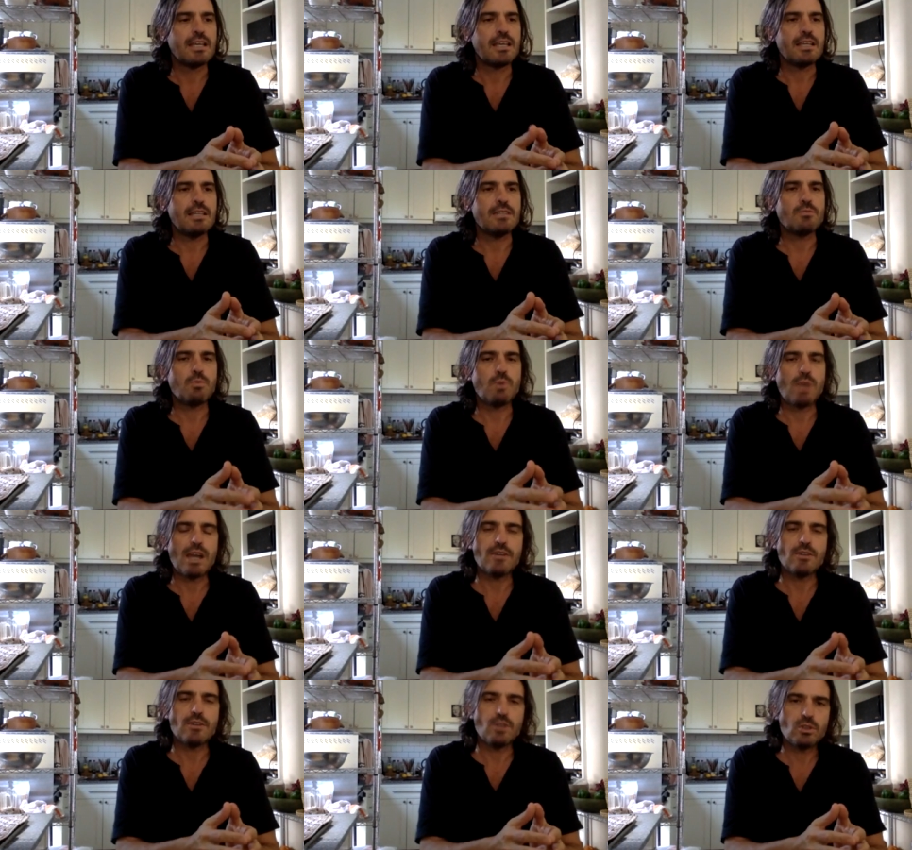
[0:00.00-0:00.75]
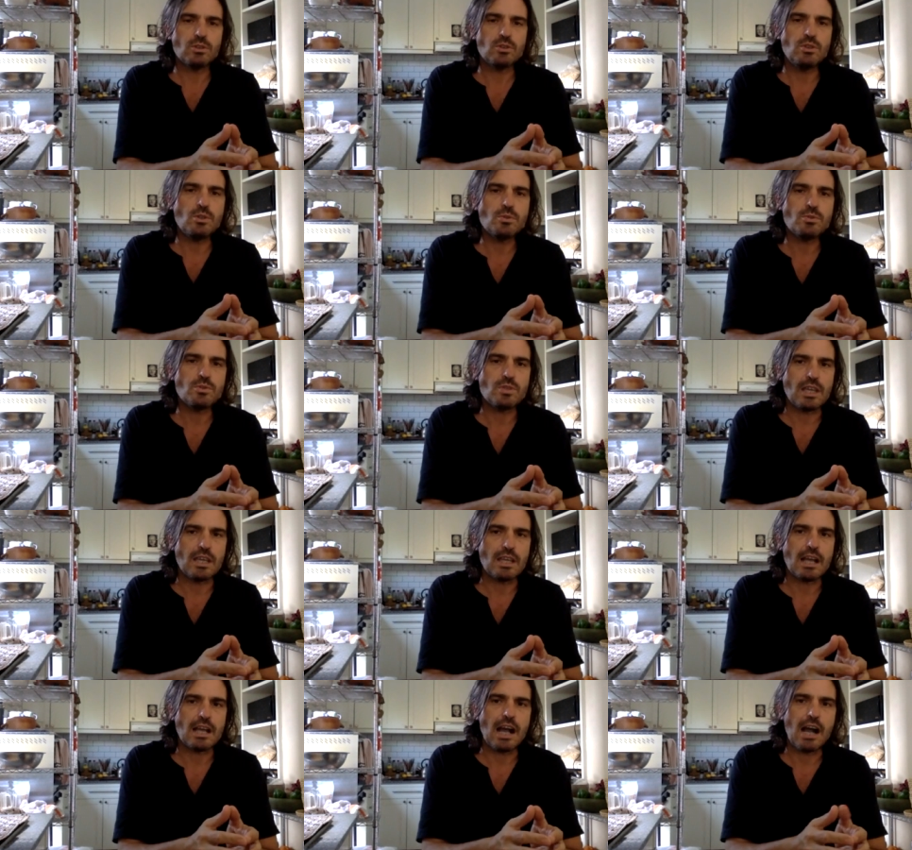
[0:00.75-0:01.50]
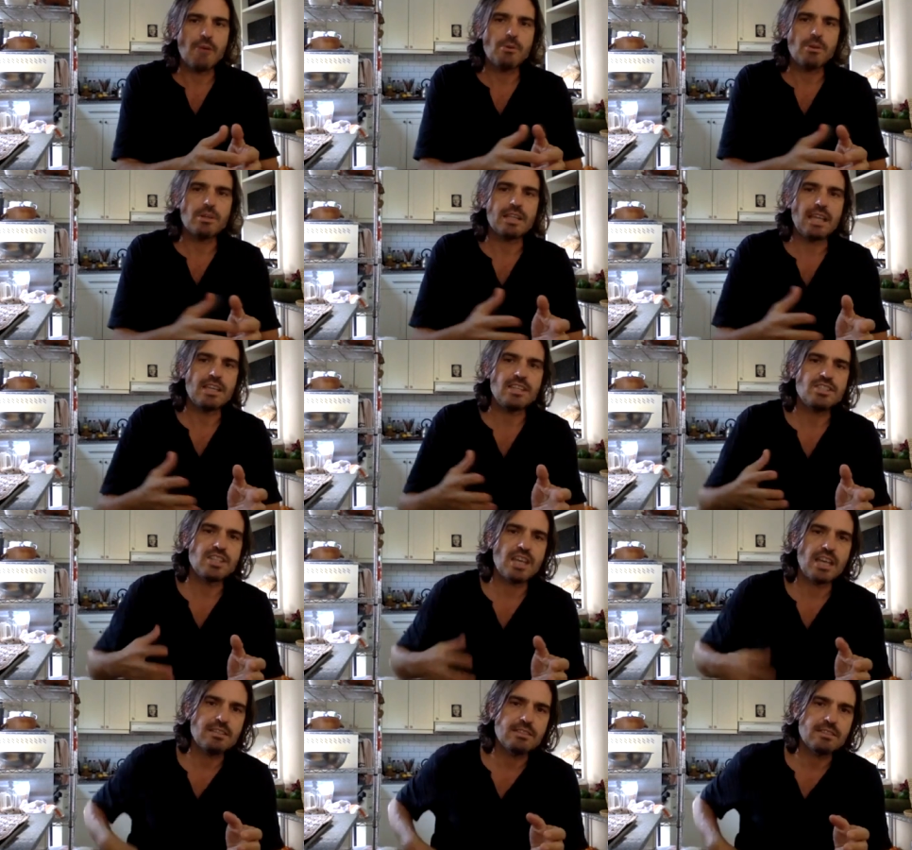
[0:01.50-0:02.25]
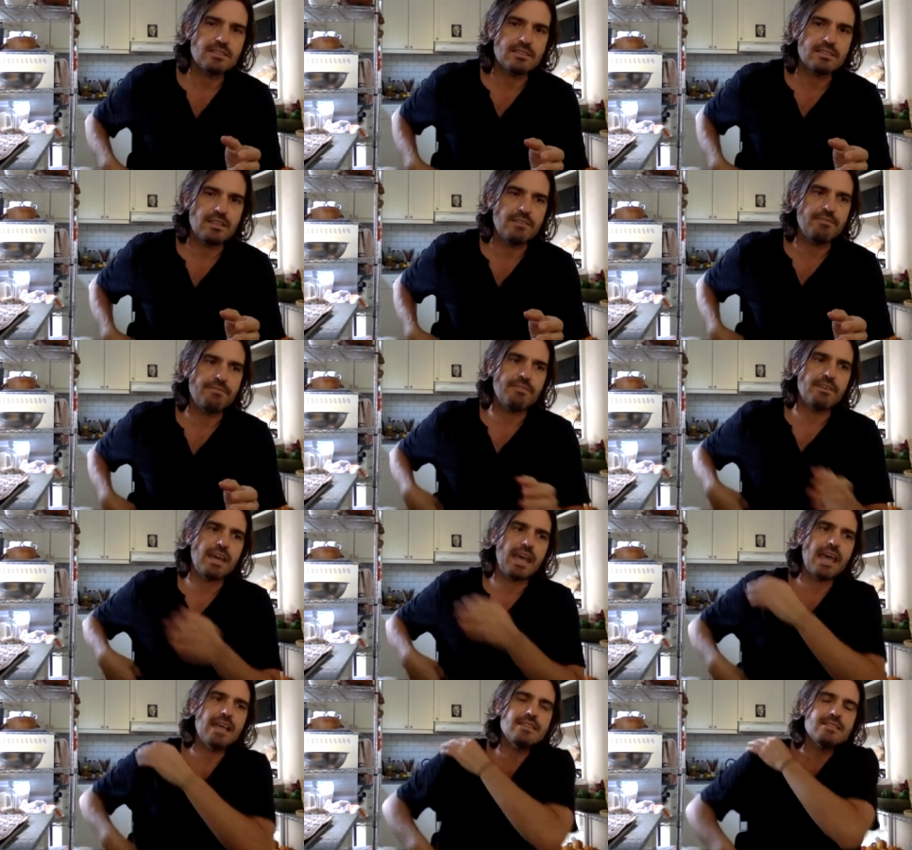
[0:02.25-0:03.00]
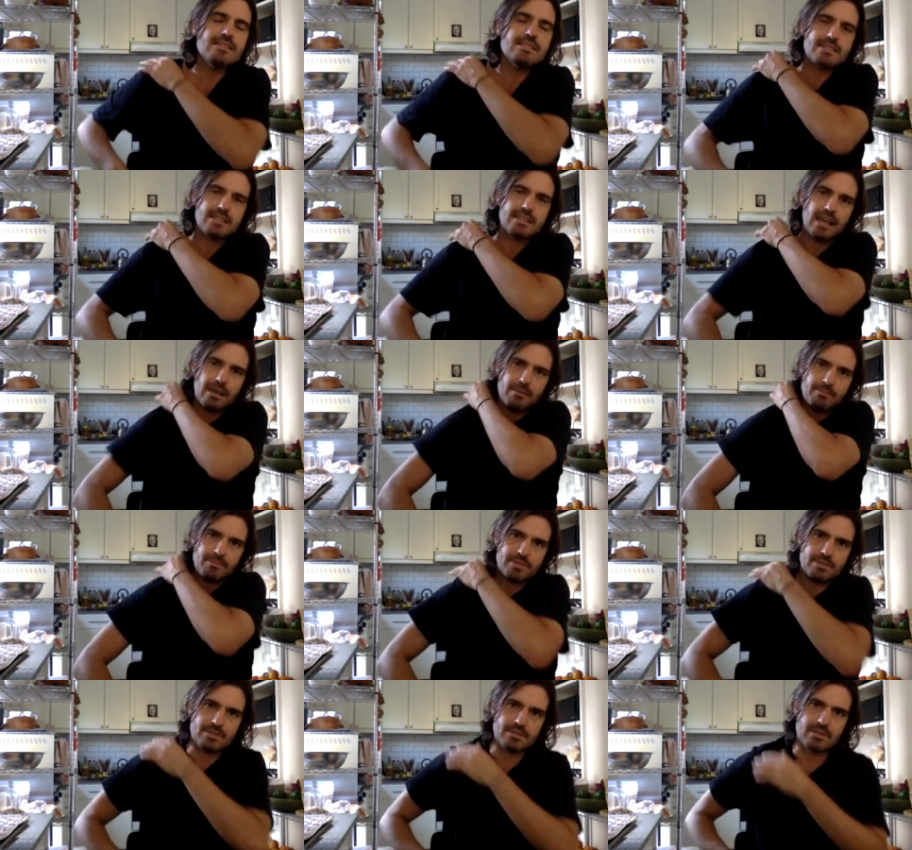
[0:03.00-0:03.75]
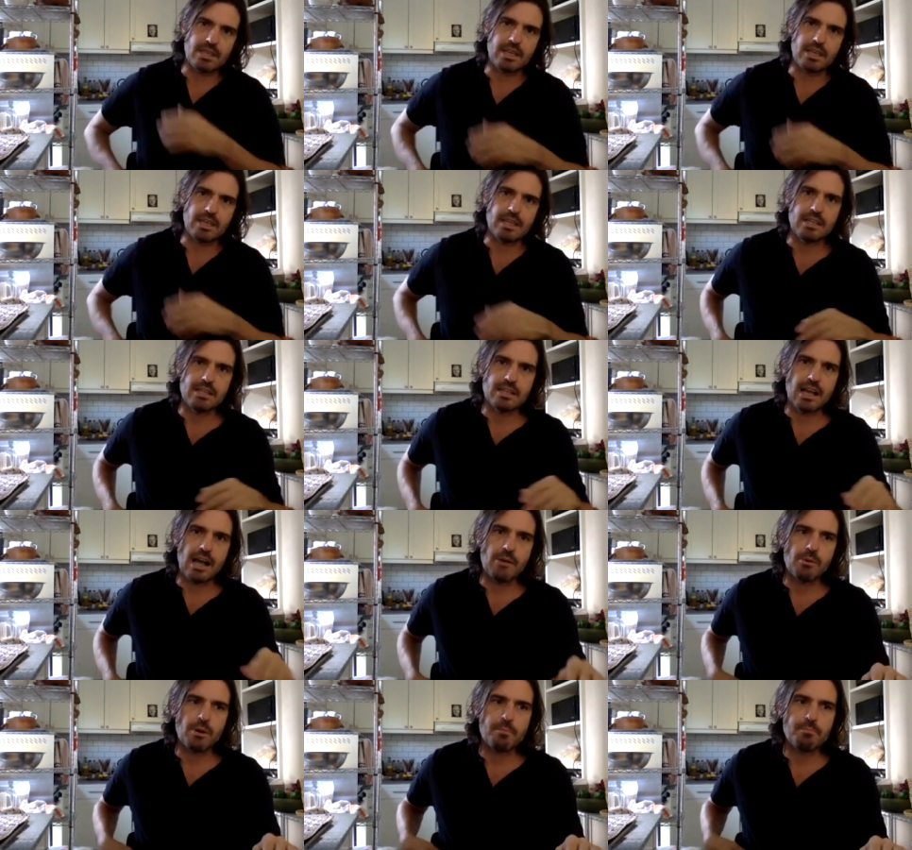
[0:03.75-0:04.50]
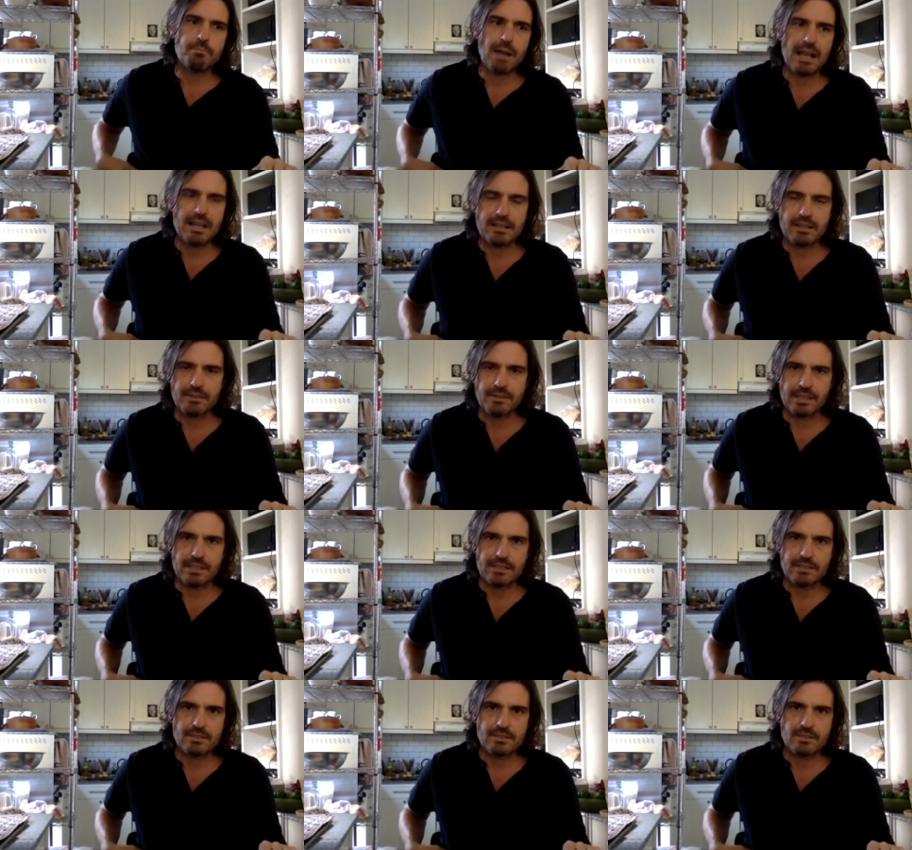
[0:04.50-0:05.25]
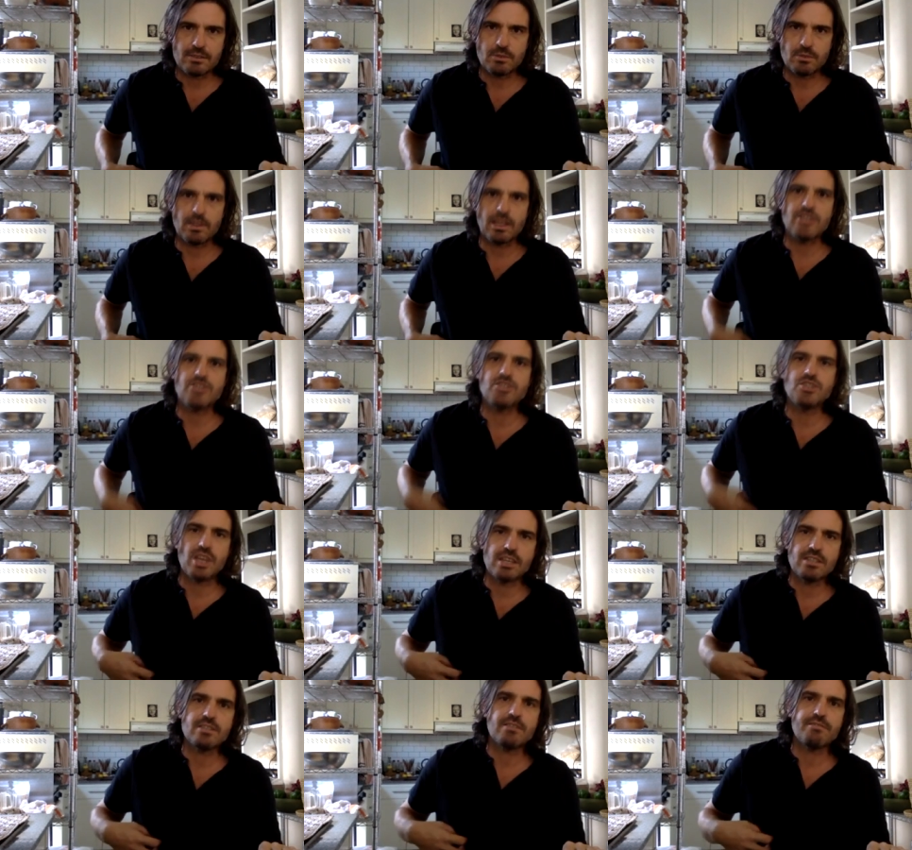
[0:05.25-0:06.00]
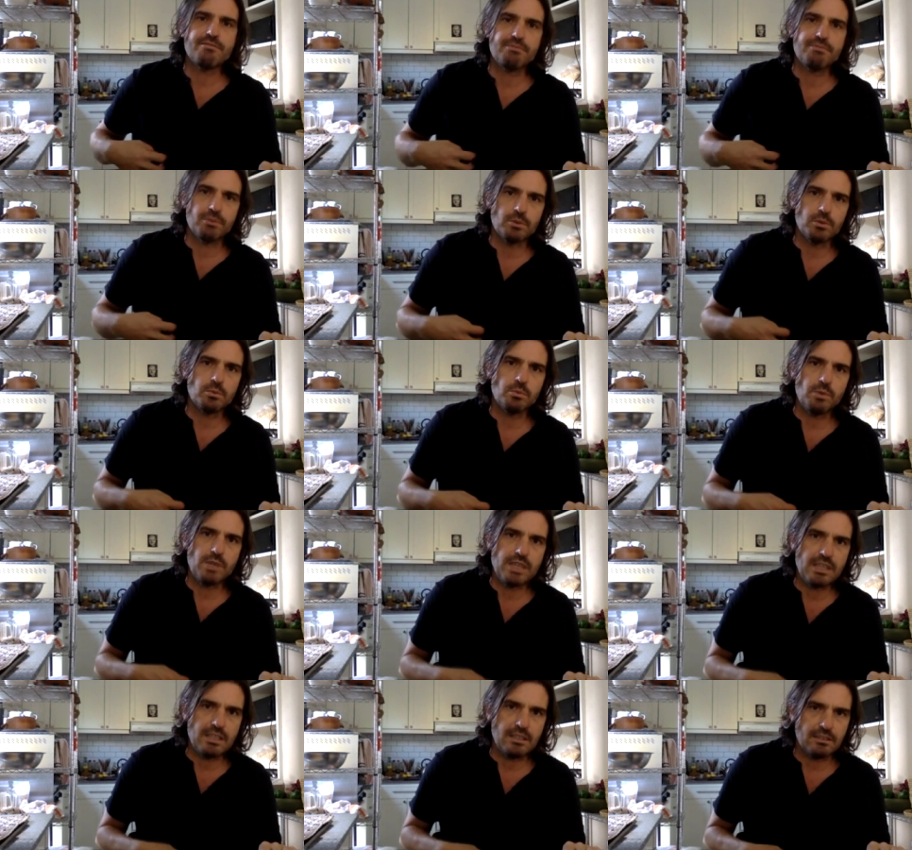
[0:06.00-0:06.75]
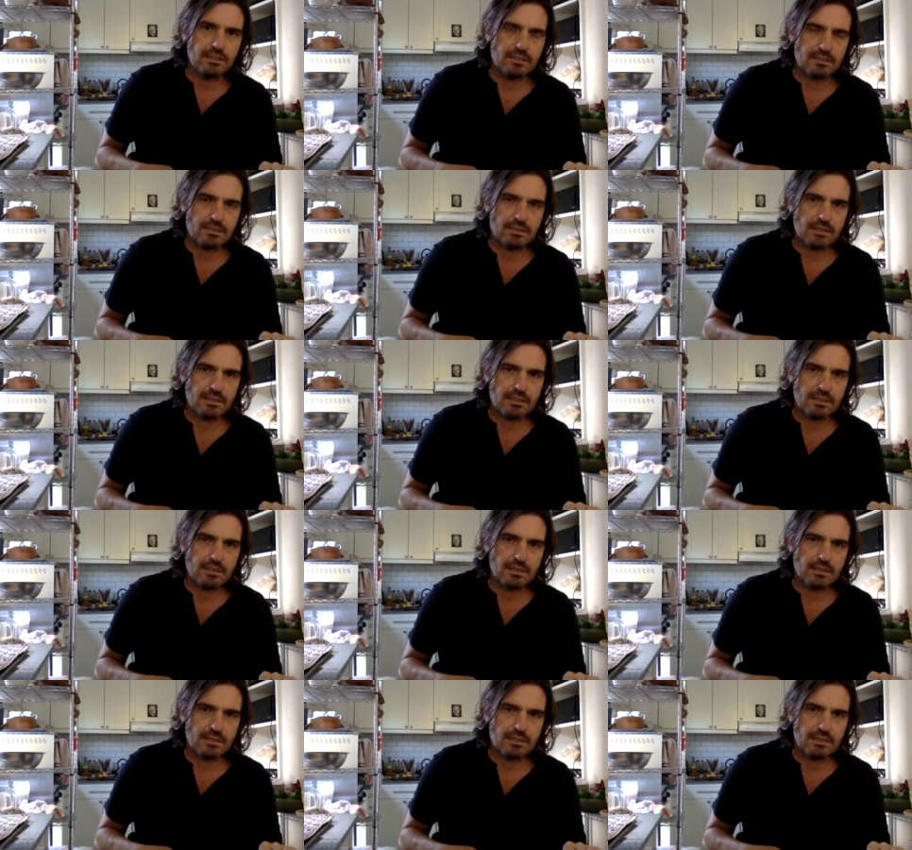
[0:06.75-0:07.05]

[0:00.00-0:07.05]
is we are not using our digestive enzymes in our pancreas to digest the food we eat.